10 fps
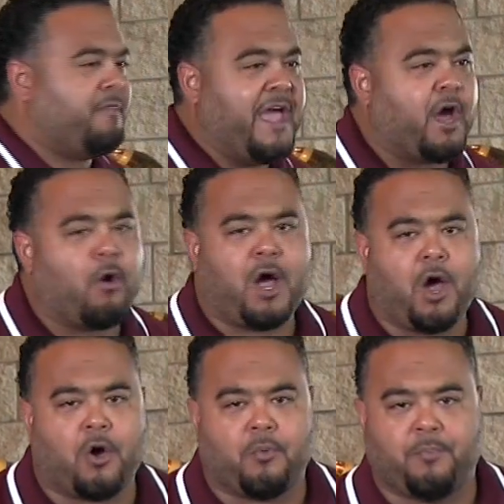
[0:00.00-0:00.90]
they go
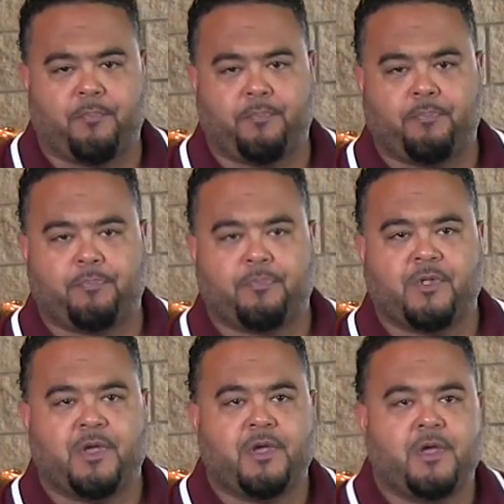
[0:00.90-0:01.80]
home.
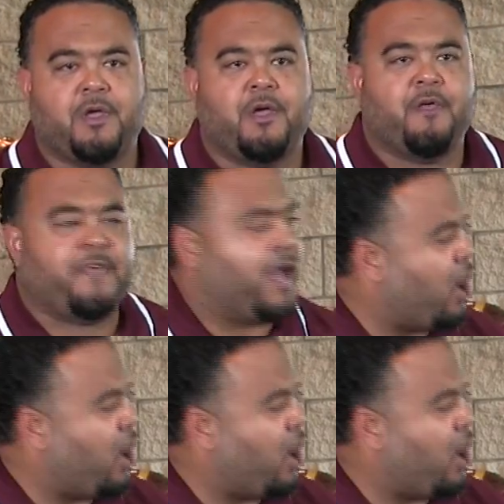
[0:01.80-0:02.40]
The